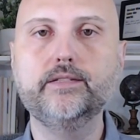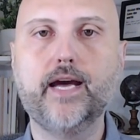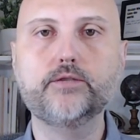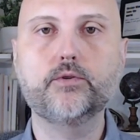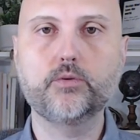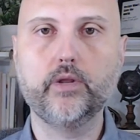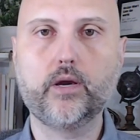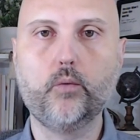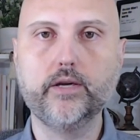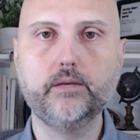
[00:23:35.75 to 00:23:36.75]
that's what's really
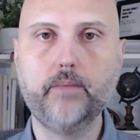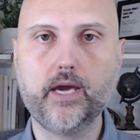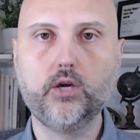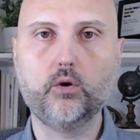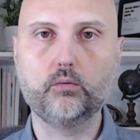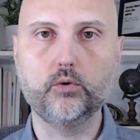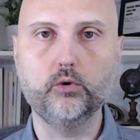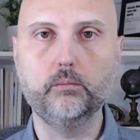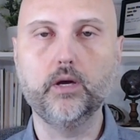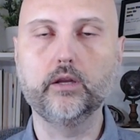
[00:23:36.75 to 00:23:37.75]
going to make your
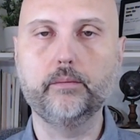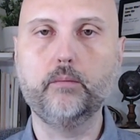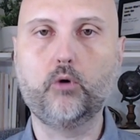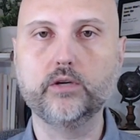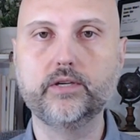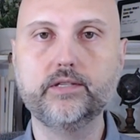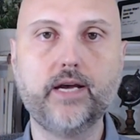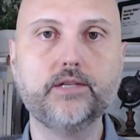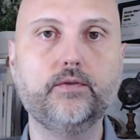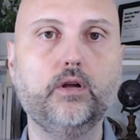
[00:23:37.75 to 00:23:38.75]
room a little bit more
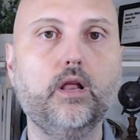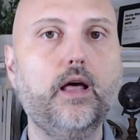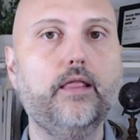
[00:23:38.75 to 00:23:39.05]
successful